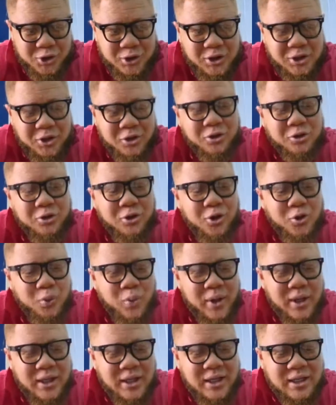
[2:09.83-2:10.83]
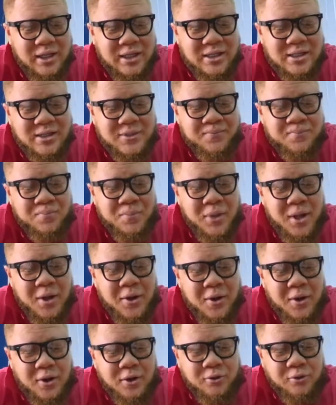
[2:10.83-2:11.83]
The third way is
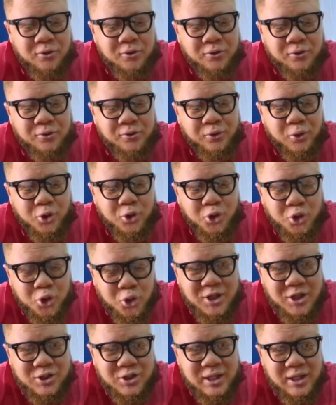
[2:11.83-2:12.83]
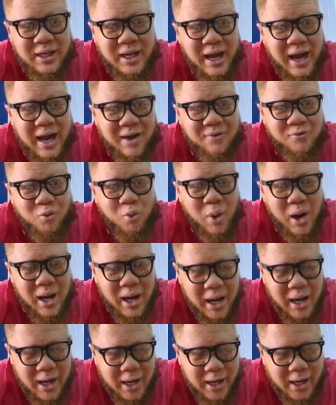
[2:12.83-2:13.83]
for you to actually have
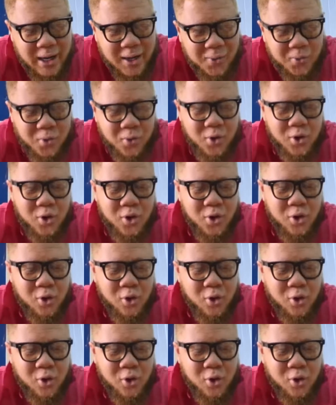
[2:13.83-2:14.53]
wakanow.com